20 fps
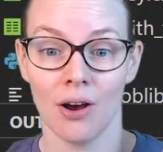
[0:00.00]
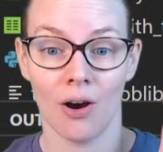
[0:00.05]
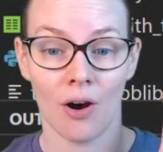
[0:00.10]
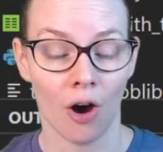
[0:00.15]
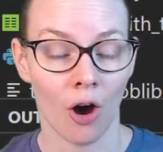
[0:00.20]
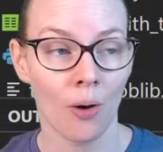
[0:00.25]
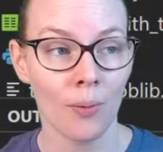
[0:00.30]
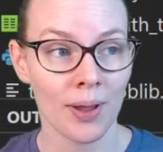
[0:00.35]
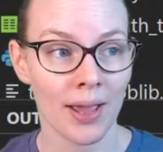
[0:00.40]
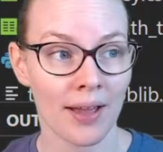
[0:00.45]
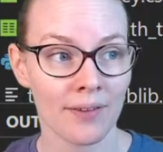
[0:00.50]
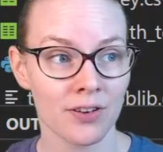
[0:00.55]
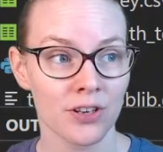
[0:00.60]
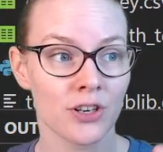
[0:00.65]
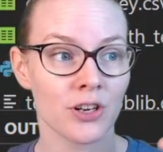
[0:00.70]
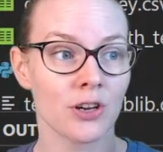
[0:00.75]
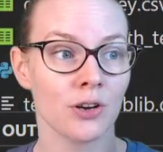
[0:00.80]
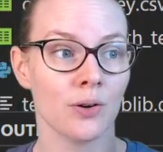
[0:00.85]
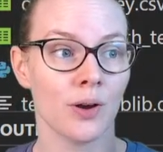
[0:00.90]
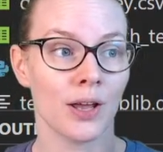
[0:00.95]
all we have to
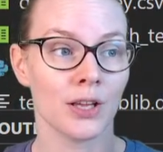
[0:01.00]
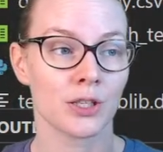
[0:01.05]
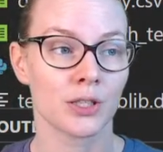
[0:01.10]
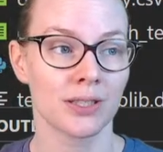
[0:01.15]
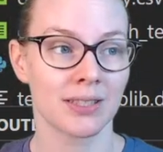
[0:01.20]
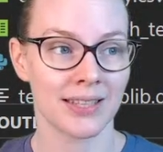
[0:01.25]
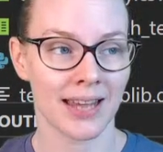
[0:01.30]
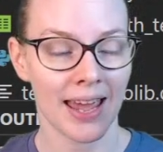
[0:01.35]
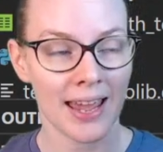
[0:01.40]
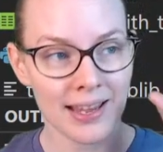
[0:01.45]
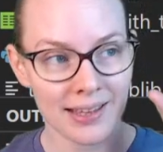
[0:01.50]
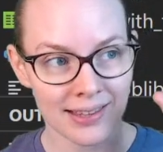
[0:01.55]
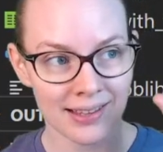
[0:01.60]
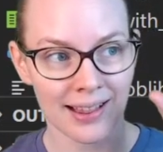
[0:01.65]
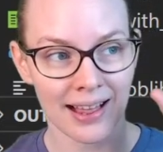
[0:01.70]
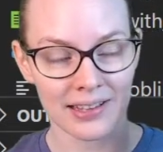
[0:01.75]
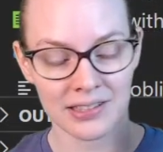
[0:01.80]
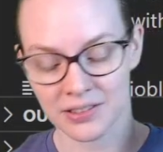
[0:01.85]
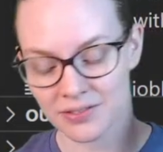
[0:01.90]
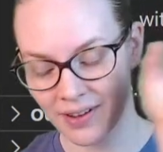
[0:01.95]
do is take the
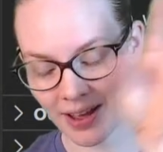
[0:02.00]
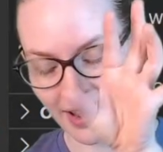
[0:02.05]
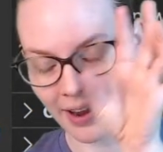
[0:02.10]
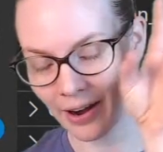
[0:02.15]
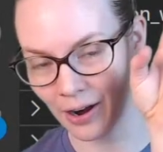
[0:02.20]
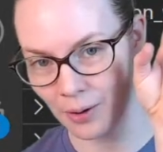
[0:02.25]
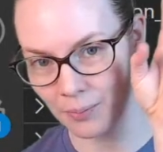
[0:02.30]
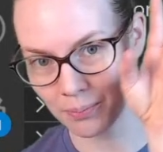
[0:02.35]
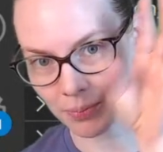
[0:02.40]
classifier,